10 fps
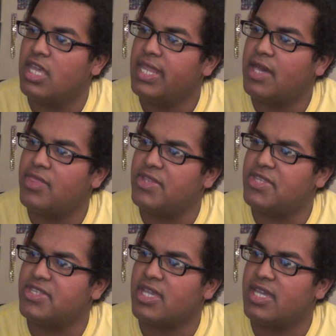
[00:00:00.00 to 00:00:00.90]
Now
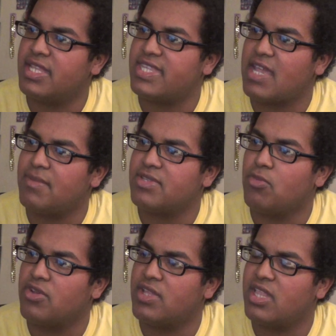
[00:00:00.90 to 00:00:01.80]
this happens
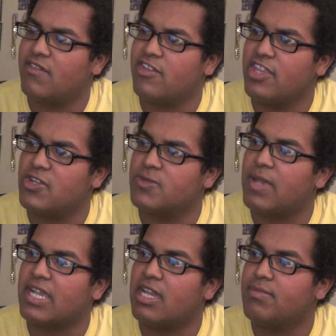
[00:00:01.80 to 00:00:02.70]
more than 11 years
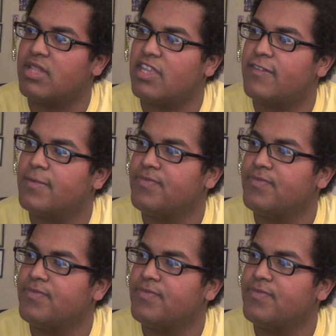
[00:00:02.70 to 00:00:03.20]
back, I believe.